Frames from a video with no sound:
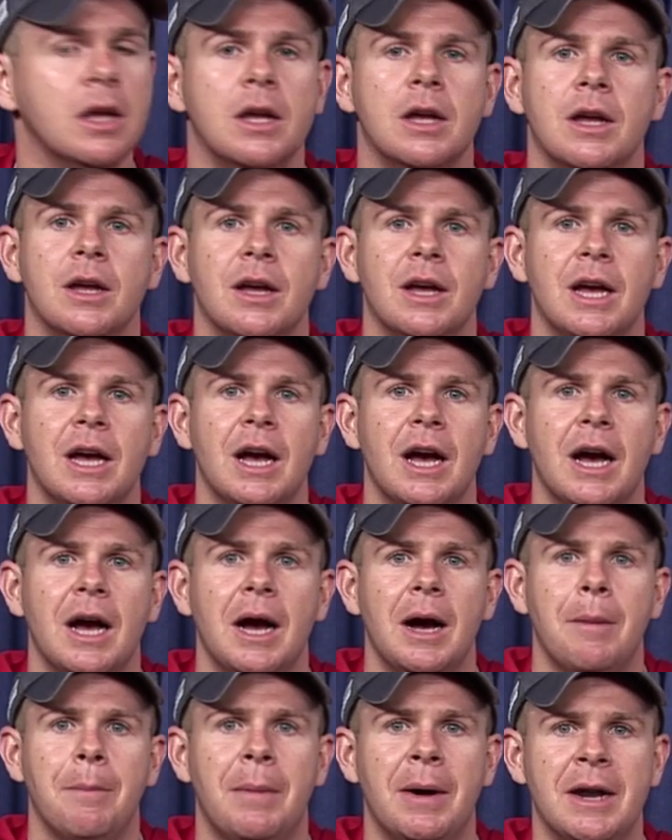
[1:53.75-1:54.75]
pretty great.
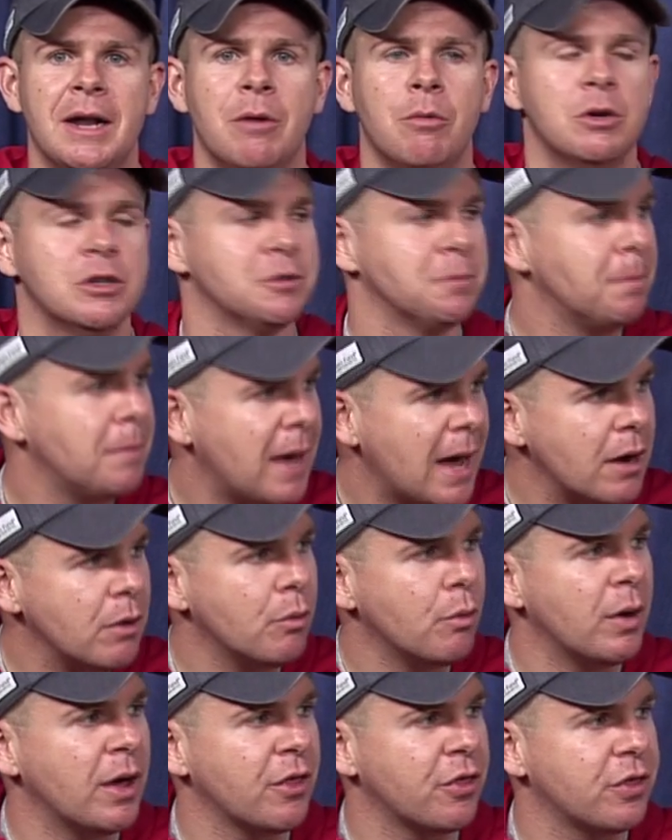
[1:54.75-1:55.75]
But it was met
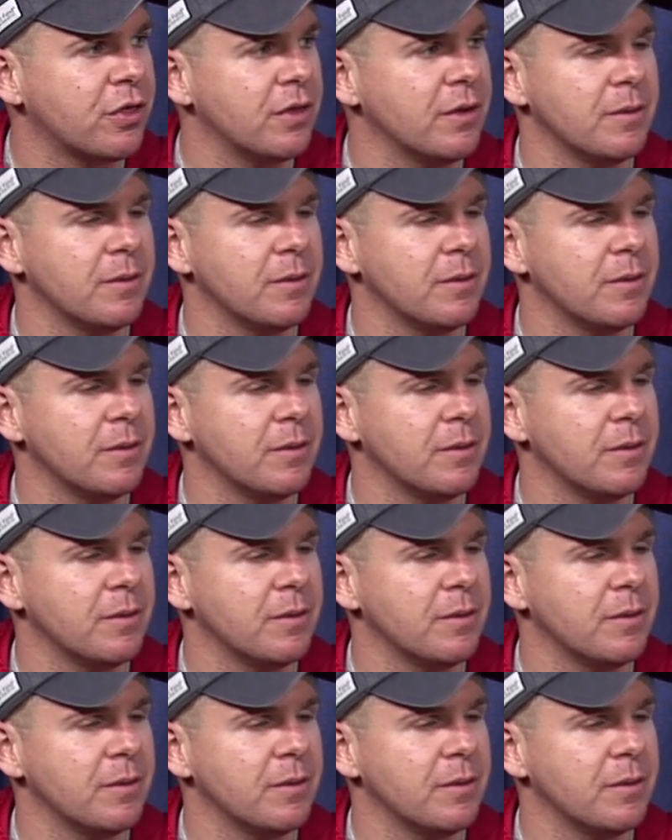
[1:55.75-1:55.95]
with,